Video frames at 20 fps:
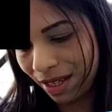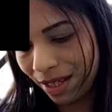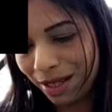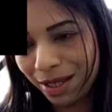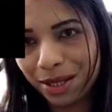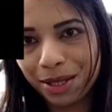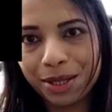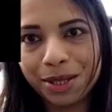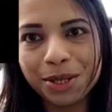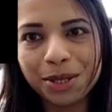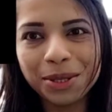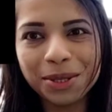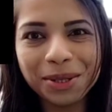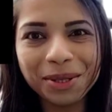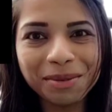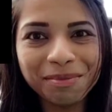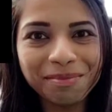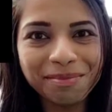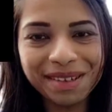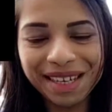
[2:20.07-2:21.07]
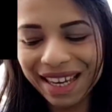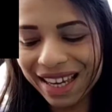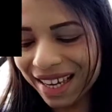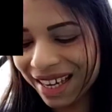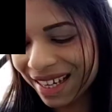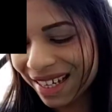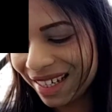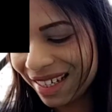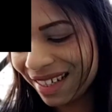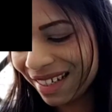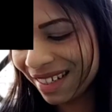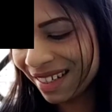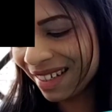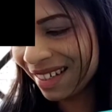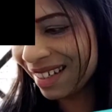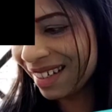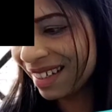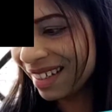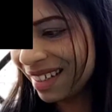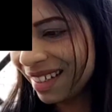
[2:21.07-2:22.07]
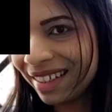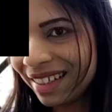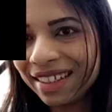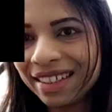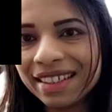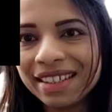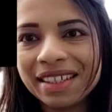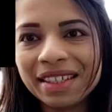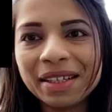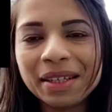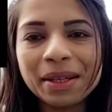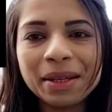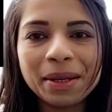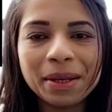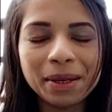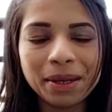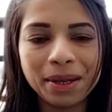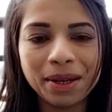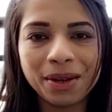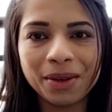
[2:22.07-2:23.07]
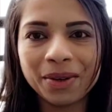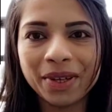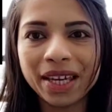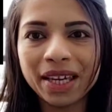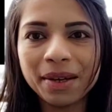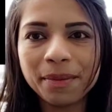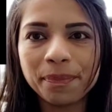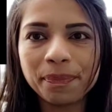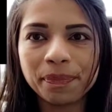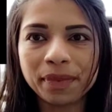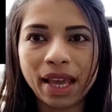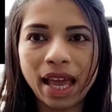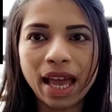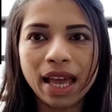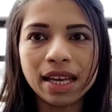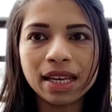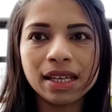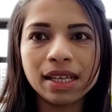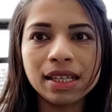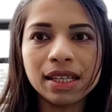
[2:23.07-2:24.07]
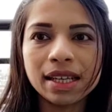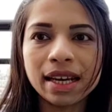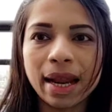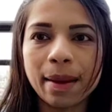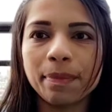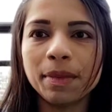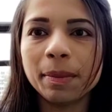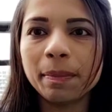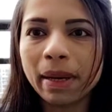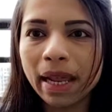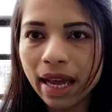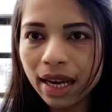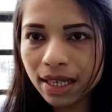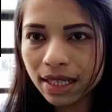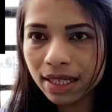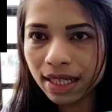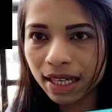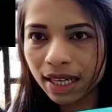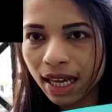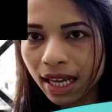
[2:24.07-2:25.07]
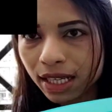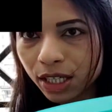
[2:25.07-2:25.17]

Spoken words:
It's too big. Okay, I'll grab the plant and I'll